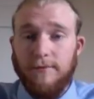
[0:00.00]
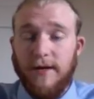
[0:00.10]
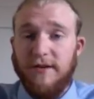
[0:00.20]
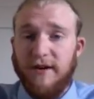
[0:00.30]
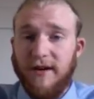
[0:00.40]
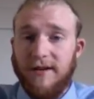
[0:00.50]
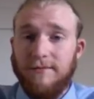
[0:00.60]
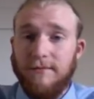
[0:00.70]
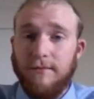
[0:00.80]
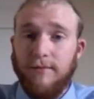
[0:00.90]
rendering
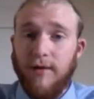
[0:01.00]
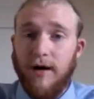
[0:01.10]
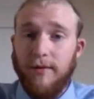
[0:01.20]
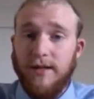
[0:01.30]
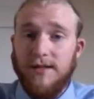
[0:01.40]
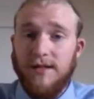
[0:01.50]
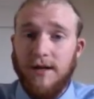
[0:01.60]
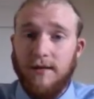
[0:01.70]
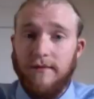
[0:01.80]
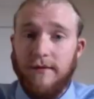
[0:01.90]
it properties
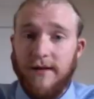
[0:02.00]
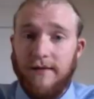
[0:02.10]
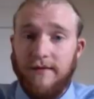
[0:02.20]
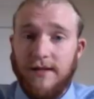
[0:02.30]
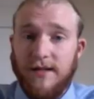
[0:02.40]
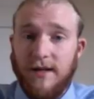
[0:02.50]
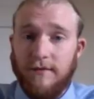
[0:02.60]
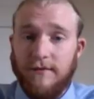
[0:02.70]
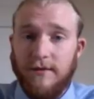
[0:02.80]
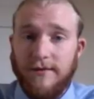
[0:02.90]
of graphene itself.